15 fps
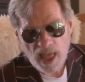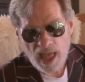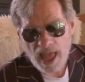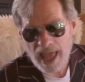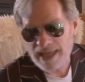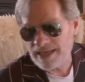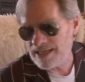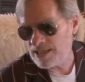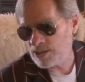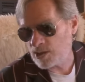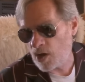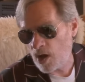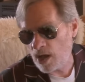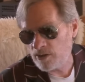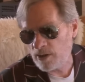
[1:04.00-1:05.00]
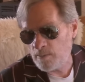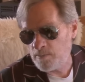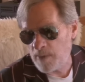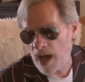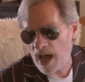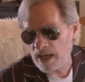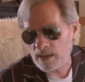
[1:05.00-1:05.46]
and he's on the
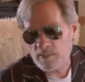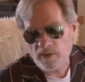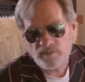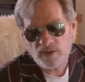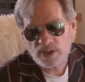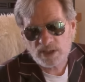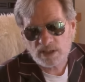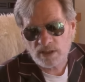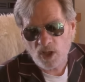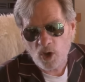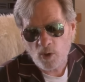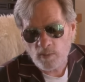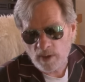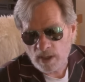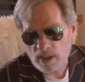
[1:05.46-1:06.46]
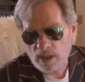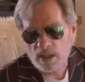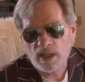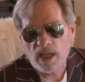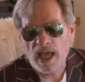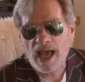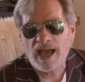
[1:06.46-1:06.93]
bottom of this globe,
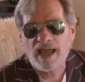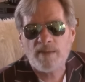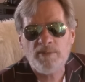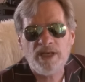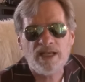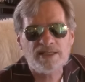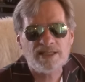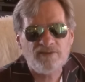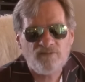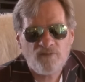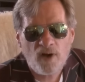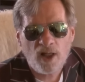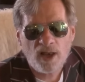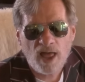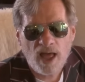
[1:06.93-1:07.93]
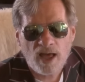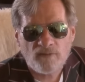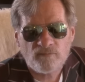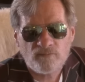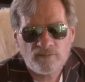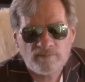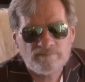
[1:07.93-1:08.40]
how come he doesn't fall
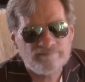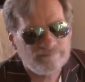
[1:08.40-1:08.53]
off?